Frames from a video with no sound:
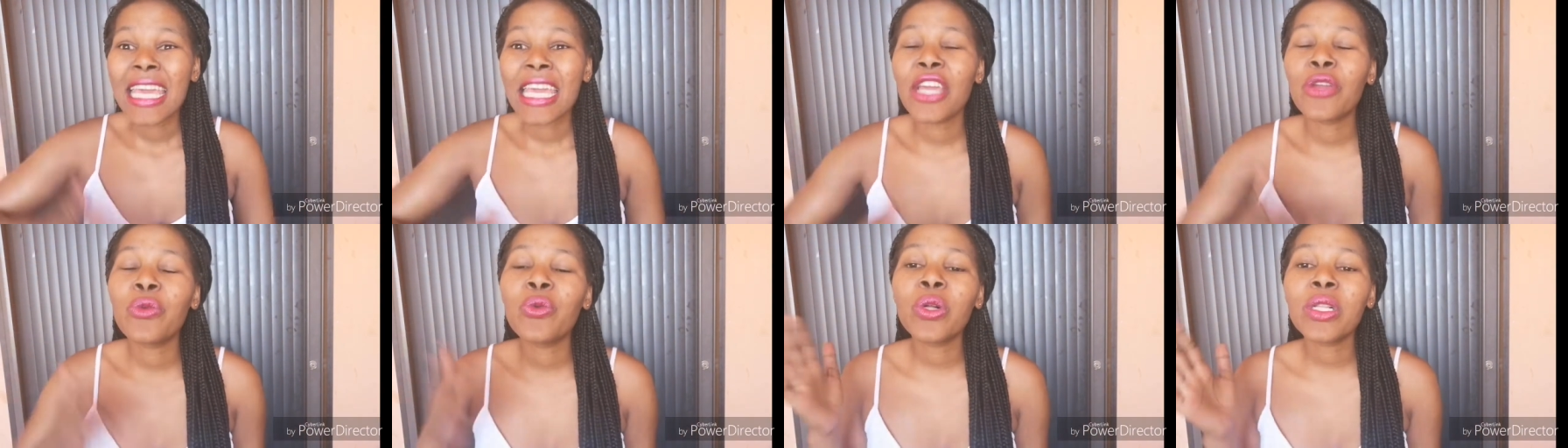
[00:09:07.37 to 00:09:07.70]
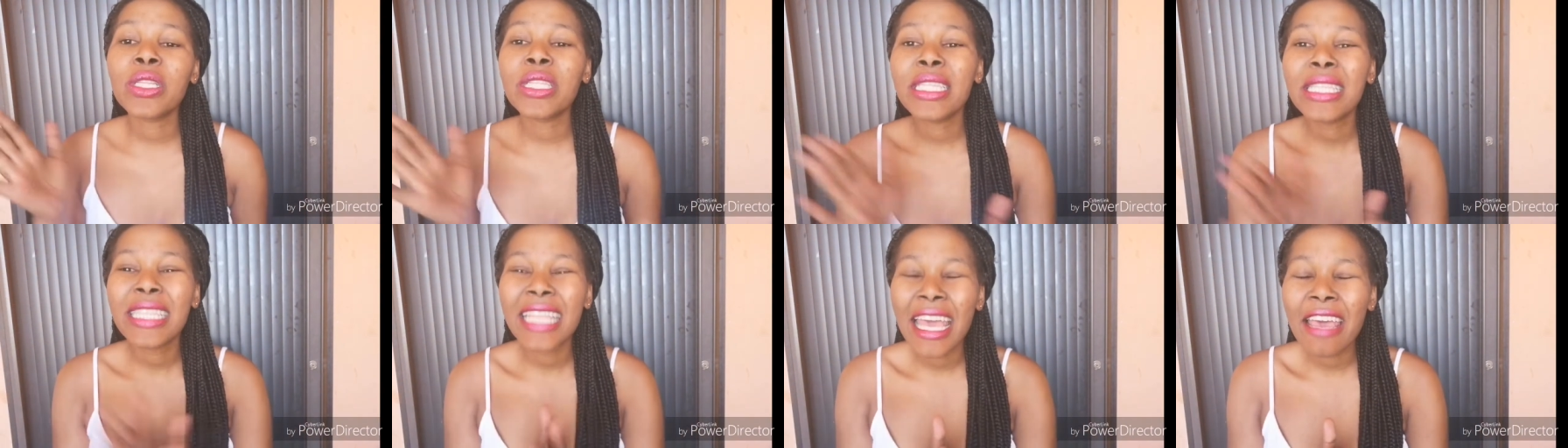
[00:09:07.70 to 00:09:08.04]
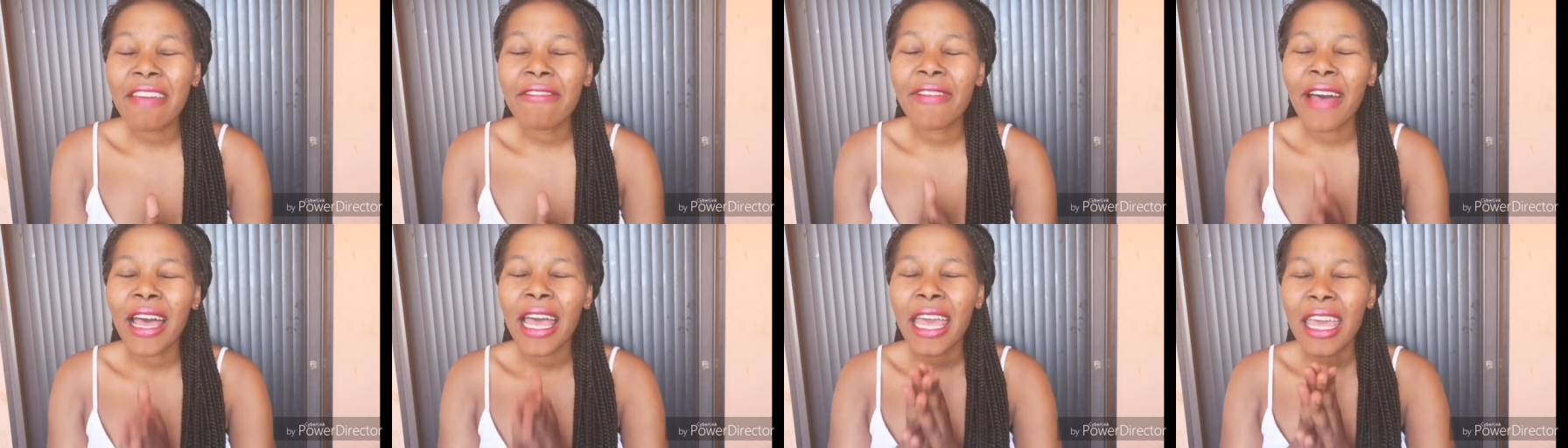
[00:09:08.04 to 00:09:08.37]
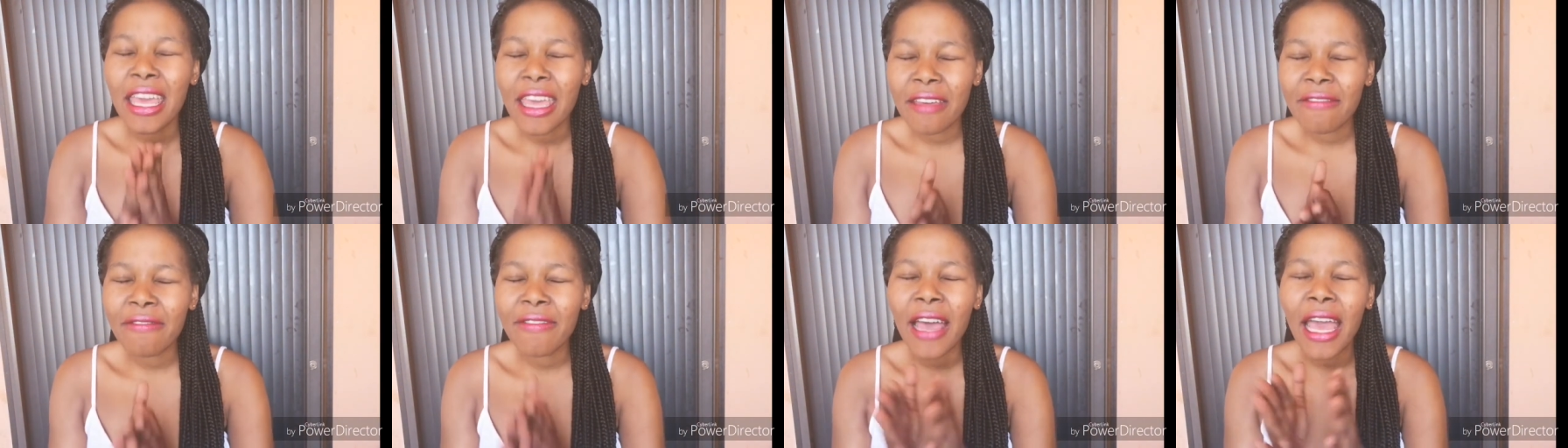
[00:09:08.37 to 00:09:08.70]
it will never
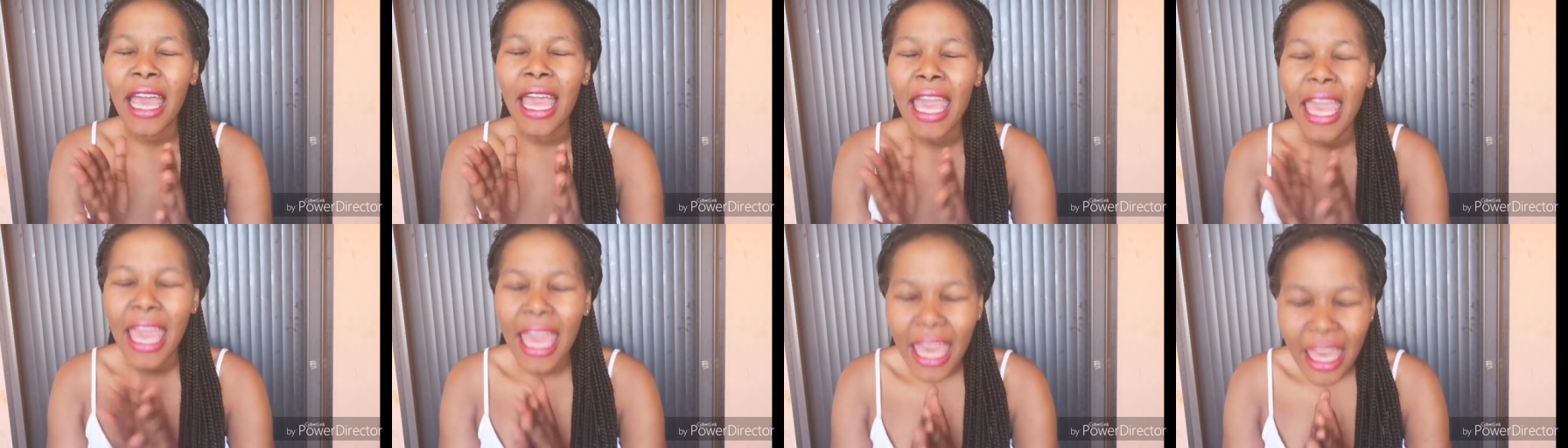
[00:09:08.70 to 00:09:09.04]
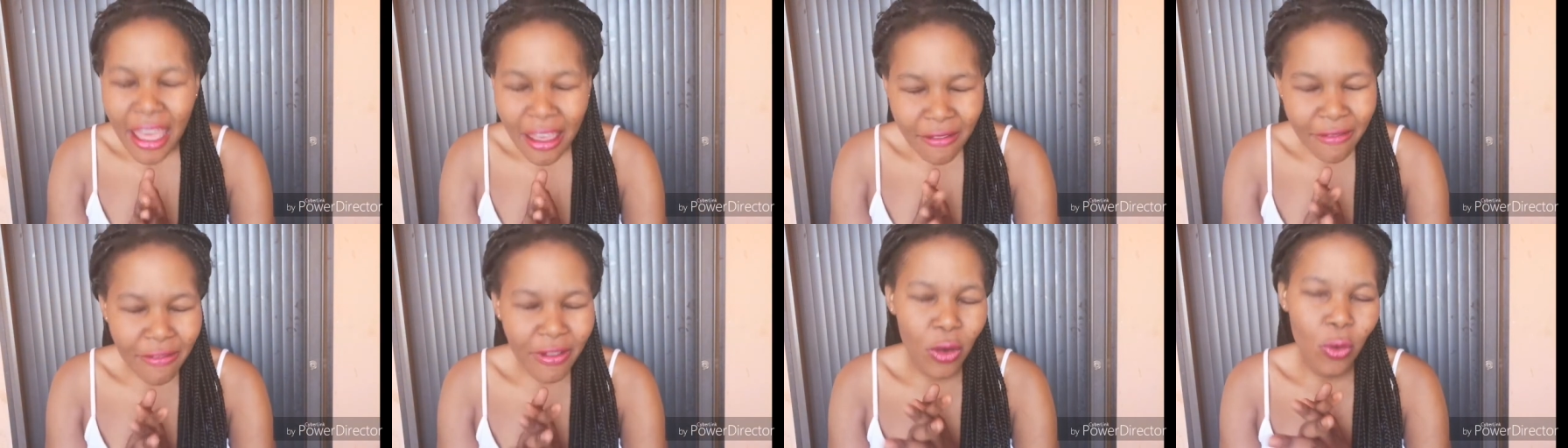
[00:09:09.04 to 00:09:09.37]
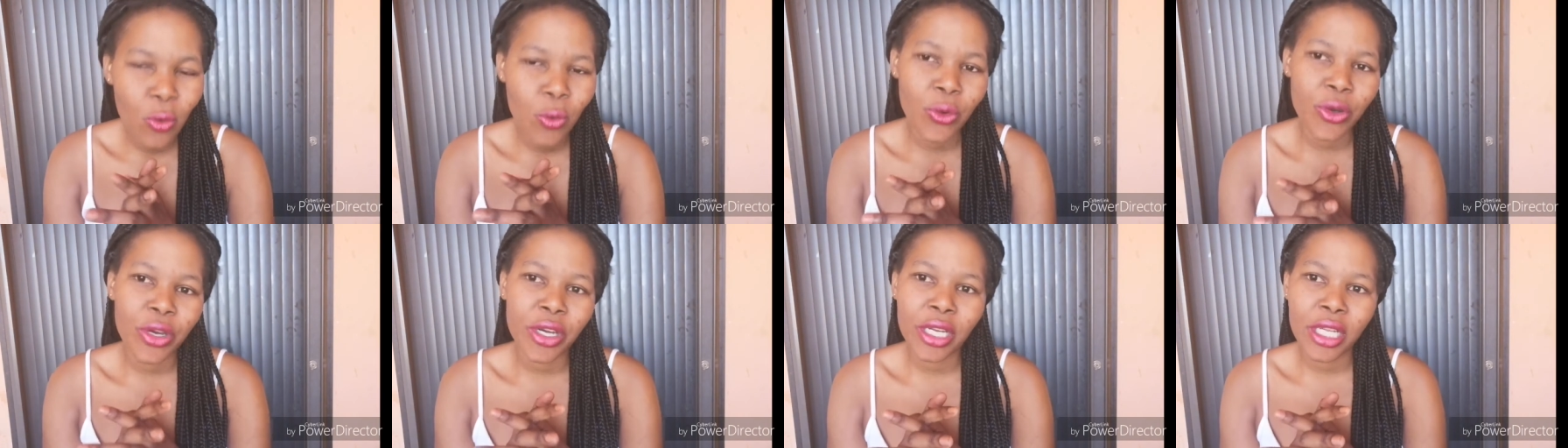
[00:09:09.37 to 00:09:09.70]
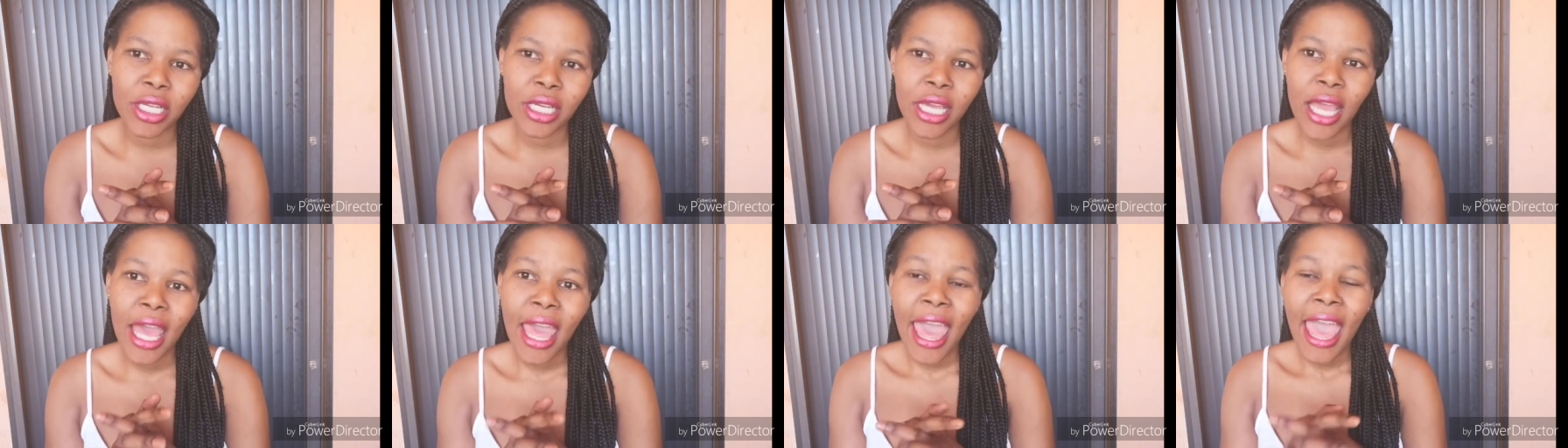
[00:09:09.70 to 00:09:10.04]
ever ever
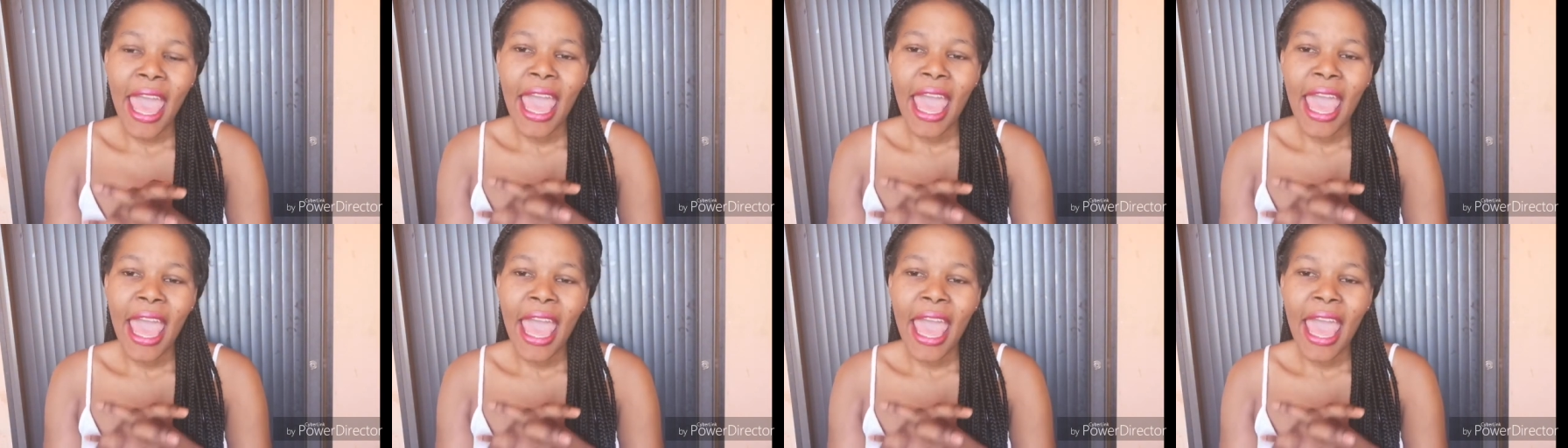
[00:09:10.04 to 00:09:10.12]
work